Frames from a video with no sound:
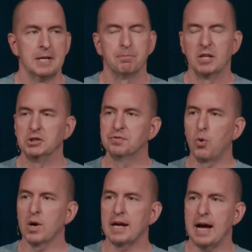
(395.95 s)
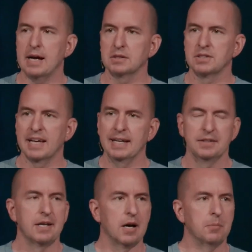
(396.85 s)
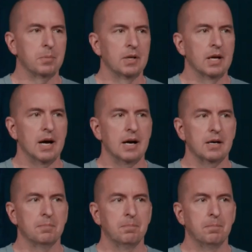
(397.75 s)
These four guys end up uh,